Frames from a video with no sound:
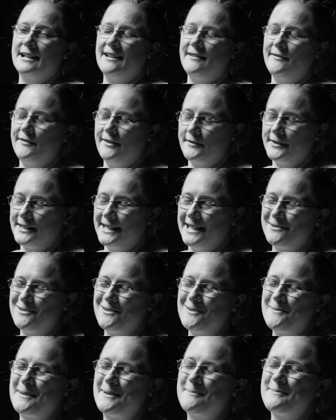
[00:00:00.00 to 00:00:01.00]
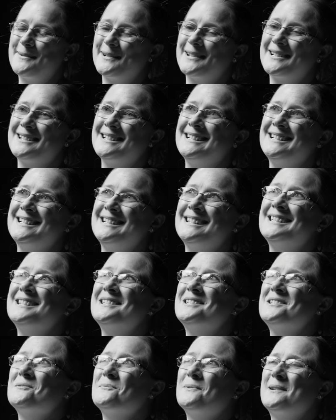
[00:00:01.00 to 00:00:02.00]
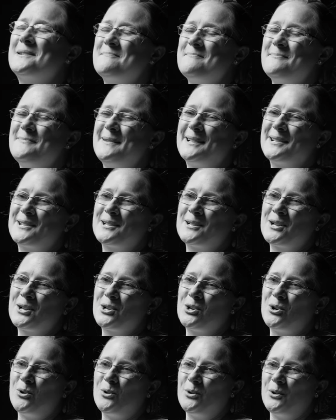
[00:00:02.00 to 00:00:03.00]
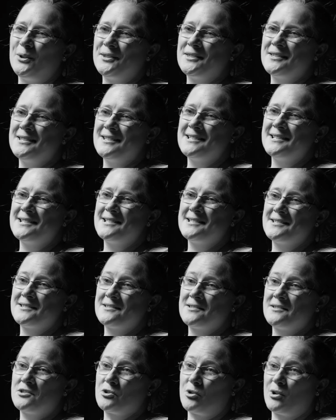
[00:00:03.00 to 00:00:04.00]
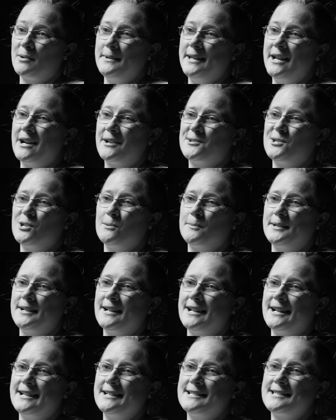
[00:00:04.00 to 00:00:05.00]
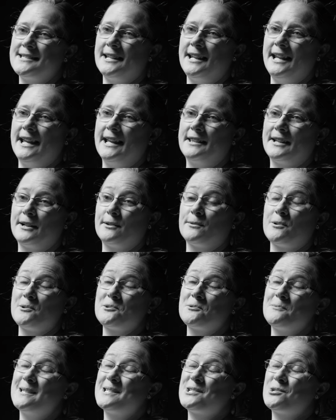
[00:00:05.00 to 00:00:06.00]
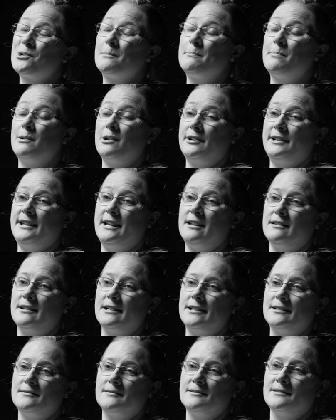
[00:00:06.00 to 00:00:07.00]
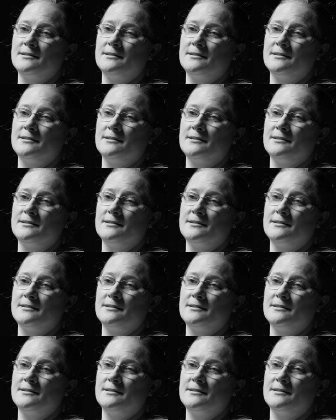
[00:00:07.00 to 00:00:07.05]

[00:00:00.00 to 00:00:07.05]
I vividly remember one bitter, cold, stormy October night, sitting in the grocery store parking lot,